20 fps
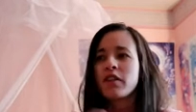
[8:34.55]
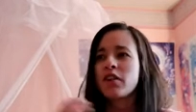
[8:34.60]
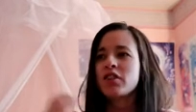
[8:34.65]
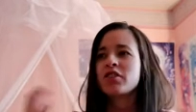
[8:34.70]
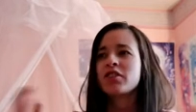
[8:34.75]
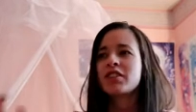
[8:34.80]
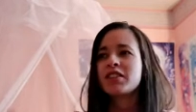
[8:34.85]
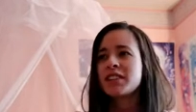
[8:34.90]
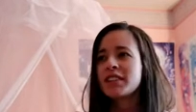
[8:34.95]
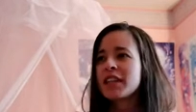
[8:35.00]

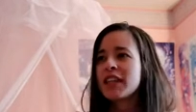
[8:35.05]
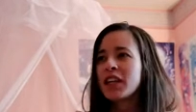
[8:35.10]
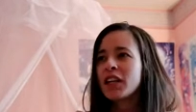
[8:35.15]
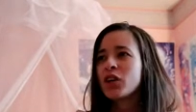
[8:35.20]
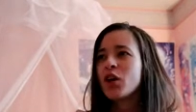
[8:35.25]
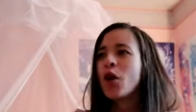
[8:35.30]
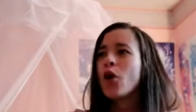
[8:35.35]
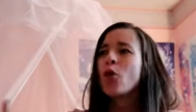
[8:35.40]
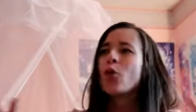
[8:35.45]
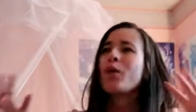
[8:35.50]
there's a
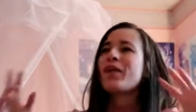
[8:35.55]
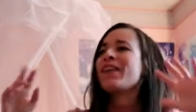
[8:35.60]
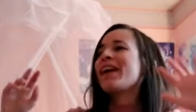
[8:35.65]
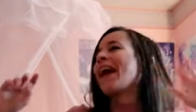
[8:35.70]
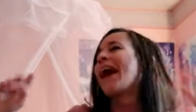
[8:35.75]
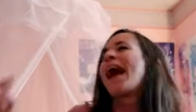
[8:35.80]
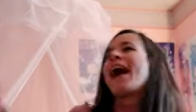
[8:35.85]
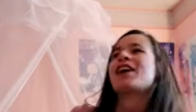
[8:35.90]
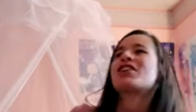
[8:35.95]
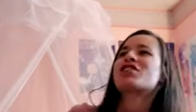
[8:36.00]
scene when they
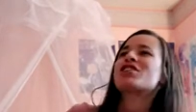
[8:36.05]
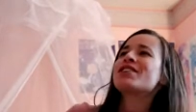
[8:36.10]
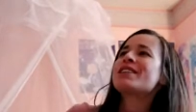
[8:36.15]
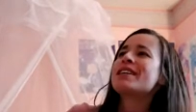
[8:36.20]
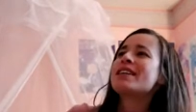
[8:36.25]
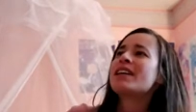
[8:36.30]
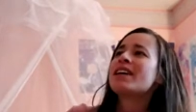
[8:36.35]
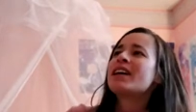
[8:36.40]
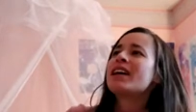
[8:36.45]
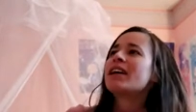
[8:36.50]

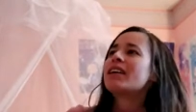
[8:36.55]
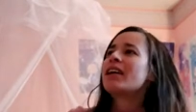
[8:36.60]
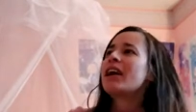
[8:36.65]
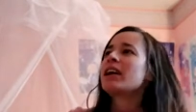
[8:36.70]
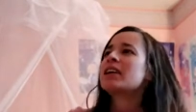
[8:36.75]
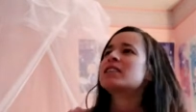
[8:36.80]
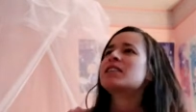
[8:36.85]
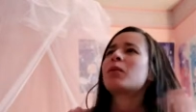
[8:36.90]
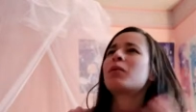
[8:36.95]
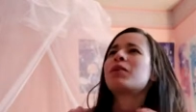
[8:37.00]
actually,
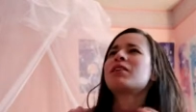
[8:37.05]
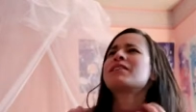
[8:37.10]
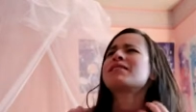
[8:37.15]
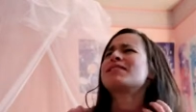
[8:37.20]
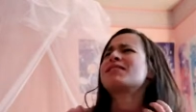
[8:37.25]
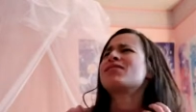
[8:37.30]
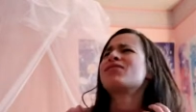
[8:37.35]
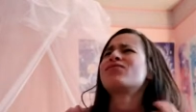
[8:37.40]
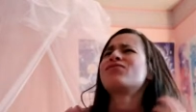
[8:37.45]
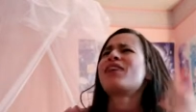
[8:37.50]
like,
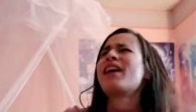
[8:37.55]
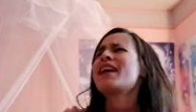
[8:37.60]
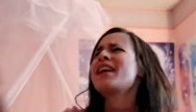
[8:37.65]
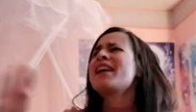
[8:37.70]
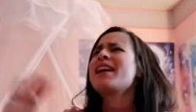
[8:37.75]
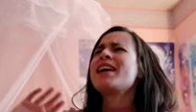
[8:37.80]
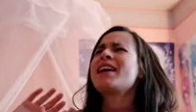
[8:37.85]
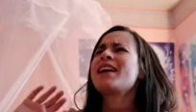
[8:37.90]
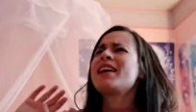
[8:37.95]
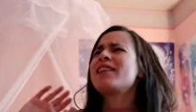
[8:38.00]
someone's
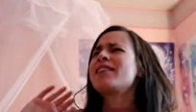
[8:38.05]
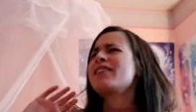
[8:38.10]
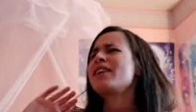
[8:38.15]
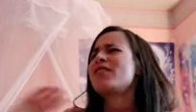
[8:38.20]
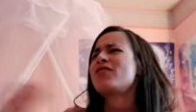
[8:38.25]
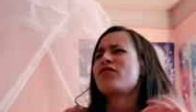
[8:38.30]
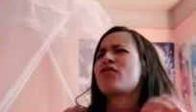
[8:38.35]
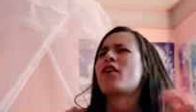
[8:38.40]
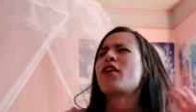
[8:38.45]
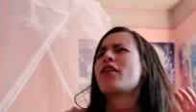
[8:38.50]
fighting
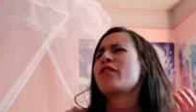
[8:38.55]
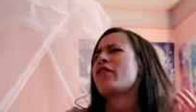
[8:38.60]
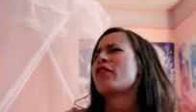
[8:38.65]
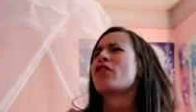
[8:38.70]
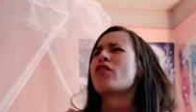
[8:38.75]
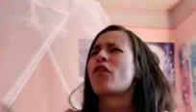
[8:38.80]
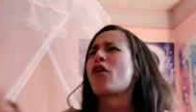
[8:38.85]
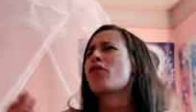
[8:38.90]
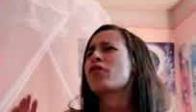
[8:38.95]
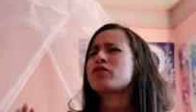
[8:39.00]
in front of a
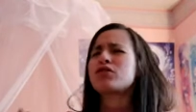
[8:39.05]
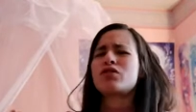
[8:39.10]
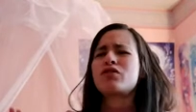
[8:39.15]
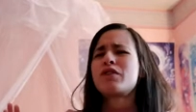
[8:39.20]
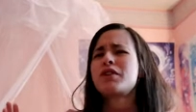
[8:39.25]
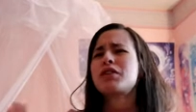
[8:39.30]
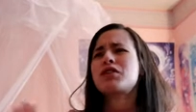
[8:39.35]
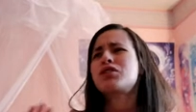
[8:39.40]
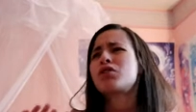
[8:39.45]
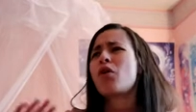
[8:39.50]

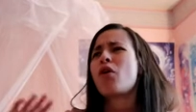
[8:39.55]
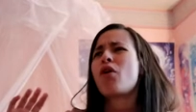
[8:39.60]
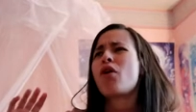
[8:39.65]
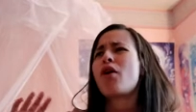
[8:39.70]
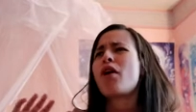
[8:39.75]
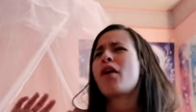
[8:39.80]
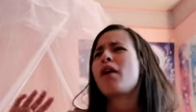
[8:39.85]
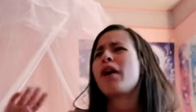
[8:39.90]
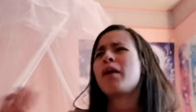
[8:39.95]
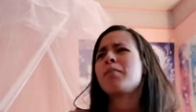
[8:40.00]
grocery
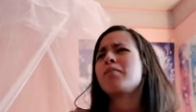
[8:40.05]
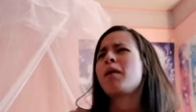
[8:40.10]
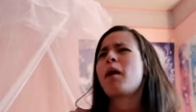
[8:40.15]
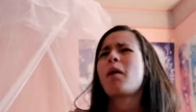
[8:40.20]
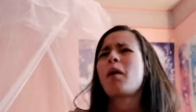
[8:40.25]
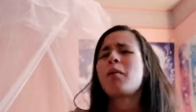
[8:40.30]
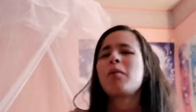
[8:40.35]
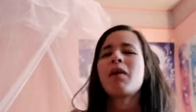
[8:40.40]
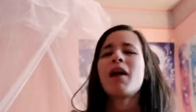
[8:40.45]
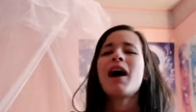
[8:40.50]
store and
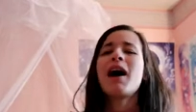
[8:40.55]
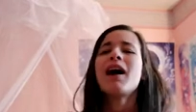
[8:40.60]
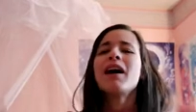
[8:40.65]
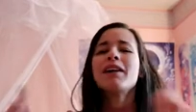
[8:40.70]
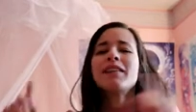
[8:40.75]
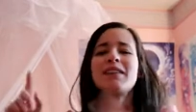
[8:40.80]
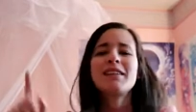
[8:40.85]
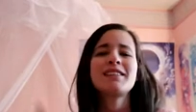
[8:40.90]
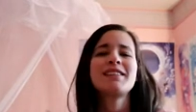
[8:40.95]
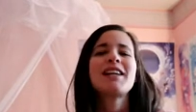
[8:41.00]
blah, blah, blah.
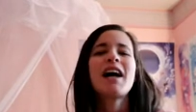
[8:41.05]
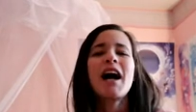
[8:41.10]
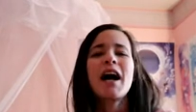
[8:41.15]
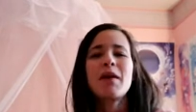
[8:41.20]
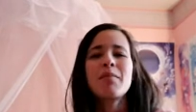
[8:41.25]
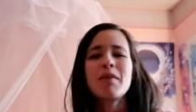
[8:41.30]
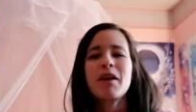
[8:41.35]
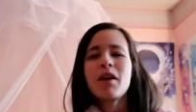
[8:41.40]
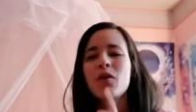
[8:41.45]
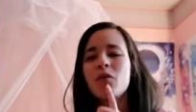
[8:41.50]
This
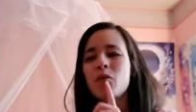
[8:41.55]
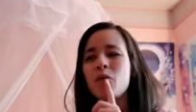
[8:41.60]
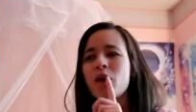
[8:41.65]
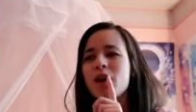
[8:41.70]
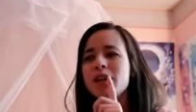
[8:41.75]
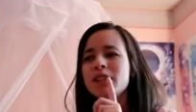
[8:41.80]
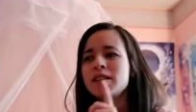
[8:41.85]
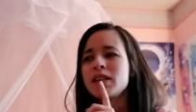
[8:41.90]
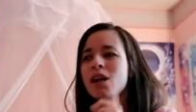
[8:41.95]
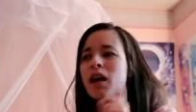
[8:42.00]
time it
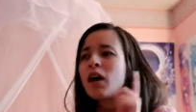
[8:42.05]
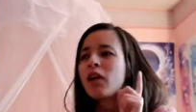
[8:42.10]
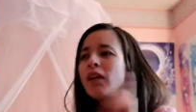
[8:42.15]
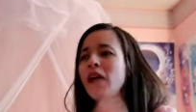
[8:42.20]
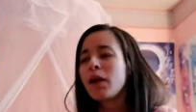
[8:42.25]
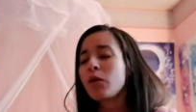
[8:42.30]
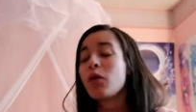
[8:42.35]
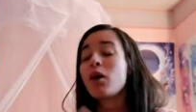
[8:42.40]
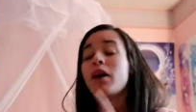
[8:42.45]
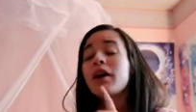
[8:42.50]
was,
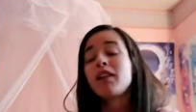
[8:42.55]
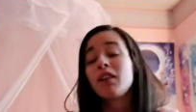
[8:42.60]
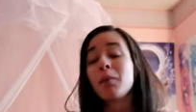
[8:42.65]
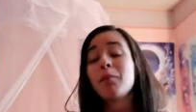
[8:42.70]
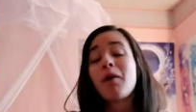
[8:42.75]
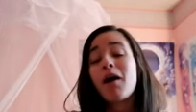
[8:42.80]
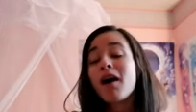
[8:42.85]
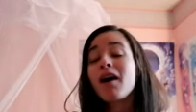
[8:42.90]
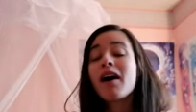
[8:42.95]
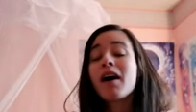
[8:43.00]
well, in the
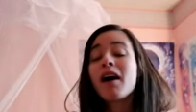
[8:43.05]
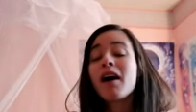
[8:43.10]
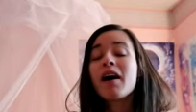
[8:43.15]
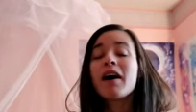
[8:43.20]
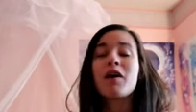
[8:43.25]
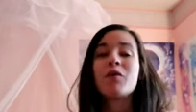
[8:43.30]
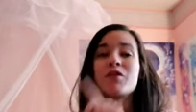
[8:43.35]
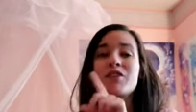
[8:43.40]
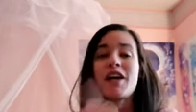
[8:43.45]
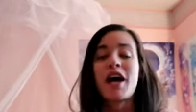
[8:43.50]
manga,
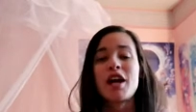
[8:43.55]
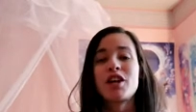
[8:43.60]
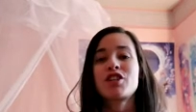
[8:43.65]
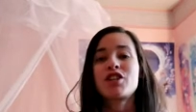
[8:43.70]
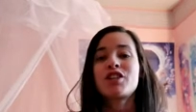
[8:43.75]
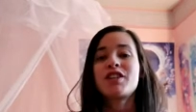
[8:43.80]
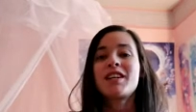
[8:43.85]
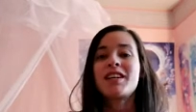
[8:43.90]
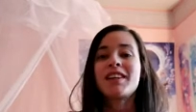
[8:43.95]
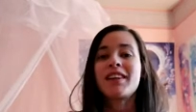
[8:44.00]
it was
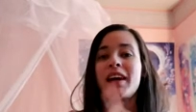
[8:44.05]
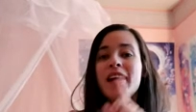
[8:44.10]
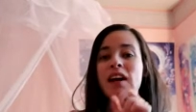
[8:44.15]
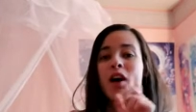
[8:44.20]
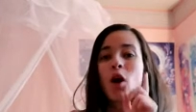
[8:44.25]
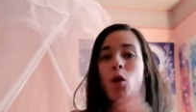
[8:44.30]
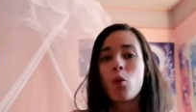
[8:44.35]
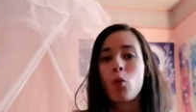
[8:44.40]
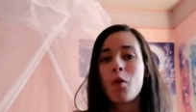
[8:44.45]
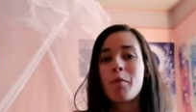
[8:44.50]
actually like
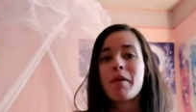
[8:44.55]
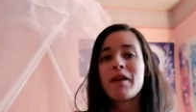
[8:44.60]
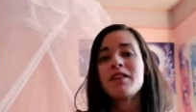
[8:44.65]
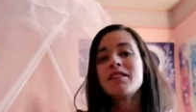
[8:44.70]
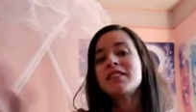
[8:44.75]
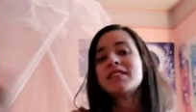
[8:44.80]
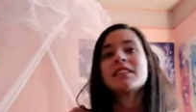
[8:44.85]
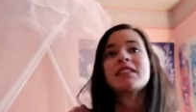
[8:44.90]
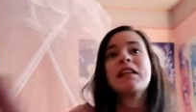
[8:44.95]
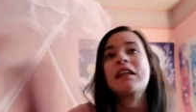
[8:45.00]
a woman
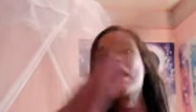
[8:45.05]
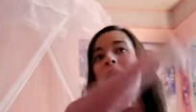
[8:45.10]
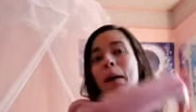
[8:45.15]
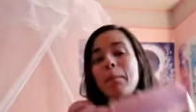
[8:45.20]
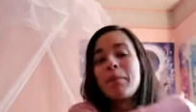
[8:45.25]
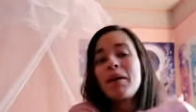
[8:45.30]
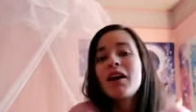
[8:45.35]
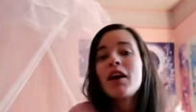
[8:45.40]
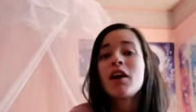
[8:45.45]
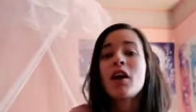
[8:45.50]

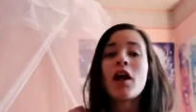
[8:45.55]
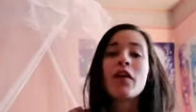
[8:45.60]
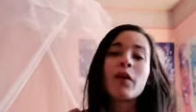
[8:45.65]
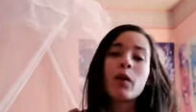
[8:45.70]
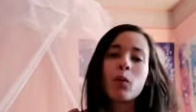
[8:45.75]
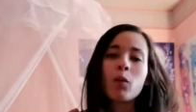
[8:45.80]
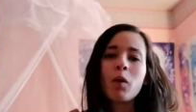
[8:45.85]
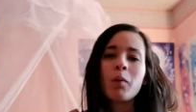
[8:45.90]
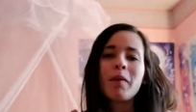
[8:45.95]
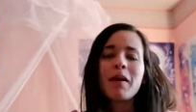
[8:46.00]
slapping
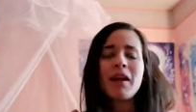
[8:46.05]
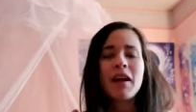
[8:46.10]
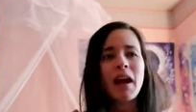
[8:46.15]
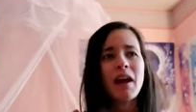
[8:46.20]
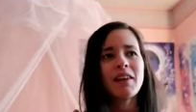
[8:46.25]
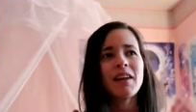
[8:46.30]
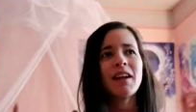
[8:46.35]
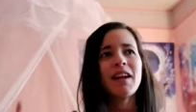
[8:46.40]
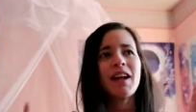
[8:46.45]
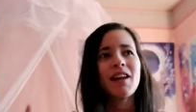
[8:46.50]
another woman,
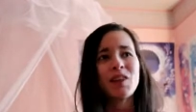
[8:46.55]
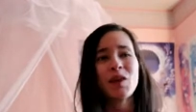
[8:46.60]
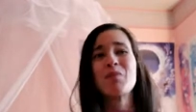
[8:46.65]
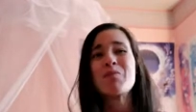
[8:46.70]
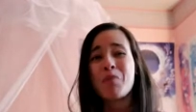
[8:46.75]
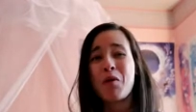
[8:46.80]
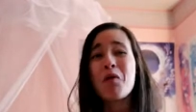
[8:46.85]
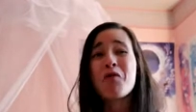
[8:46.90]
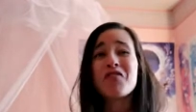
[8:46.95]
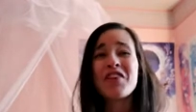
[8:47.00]
and then in the
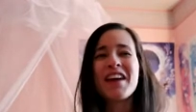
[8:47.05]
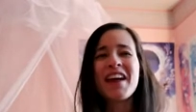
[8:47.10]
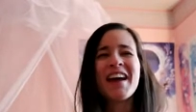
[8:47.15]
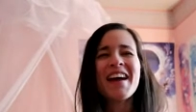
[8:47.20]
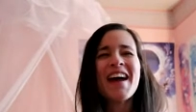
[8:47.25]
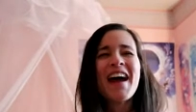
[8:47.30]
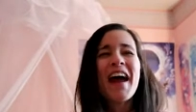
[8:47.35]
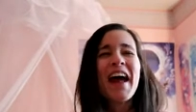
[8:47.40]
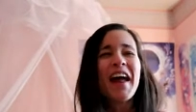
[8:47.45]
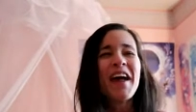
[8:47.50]
movie,
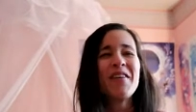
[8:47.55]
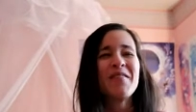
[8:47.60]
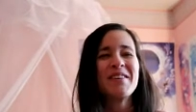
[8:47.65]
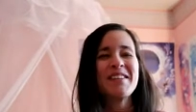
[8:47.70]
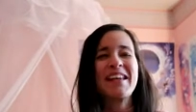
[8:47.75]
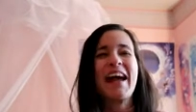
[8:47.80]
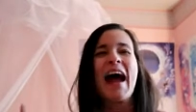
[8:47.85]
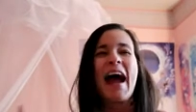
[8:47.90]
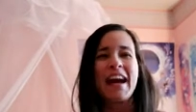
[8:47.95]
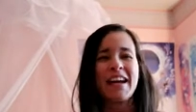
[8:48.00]
it
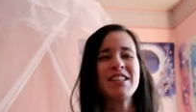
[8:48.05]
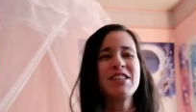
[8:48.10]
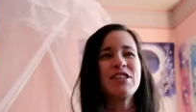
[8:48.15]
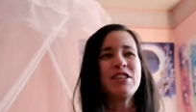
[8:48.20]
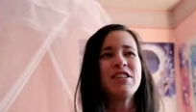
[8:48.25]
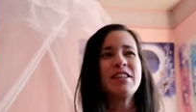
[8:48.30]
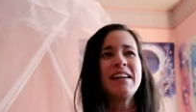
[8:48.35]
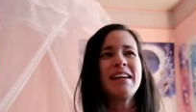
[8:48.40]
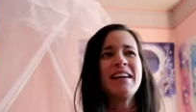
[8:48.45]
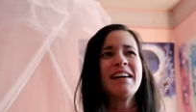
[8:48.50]
was
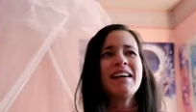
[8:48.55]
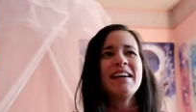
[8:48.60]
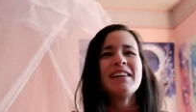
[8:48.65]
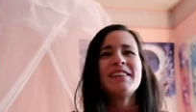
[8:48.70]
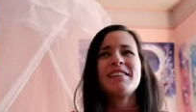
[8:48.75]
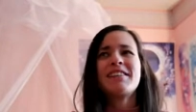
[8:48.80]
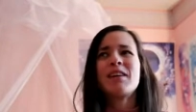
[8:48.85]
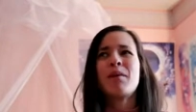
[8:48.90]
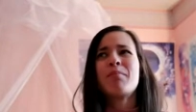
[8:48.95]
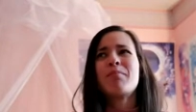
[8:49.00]
actually
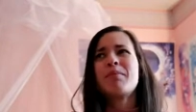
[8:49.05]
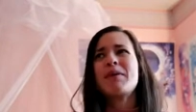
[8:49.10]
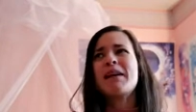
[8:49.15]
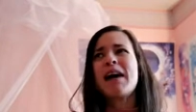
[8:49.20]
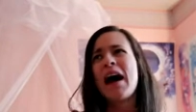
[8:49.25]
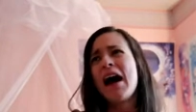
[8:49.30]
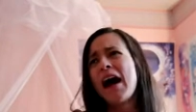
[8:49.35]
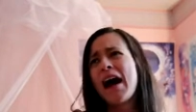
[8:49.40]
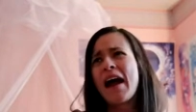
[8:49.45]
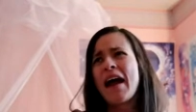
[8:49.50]
some
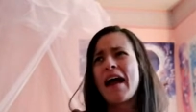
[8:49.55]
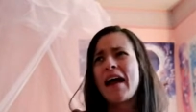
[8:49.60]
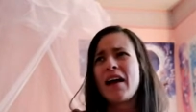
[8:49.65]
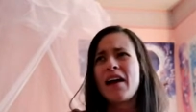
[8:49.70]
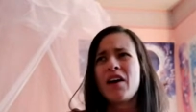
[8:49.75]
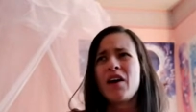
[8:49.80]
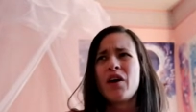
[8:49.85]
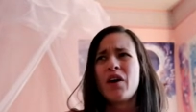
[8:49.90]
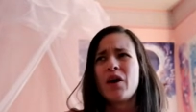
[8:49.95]
guy